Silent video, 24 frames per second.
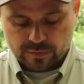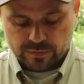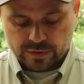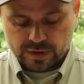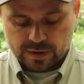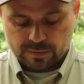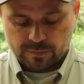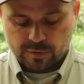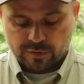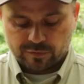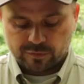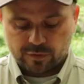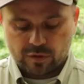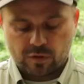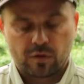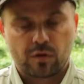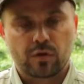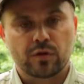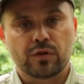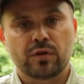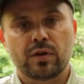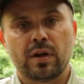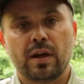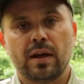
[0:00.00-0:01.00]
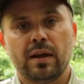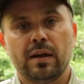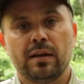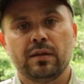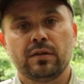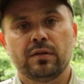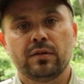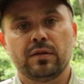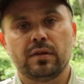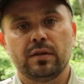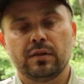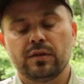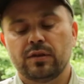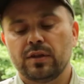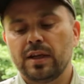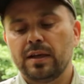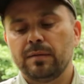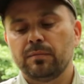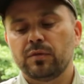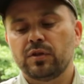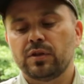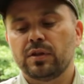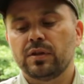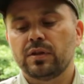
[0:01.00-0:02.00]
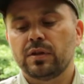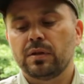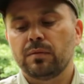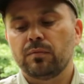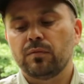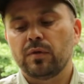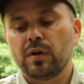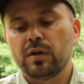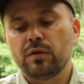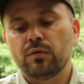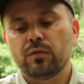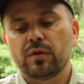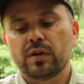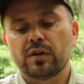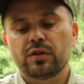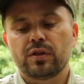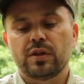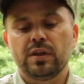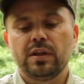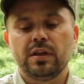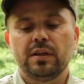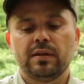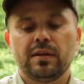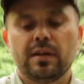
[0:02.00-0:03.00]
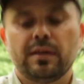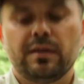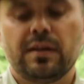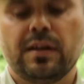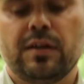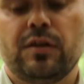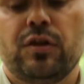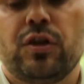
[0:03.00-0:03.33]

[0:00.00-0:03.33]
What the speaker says: of them, of course, has the same system where you can see that they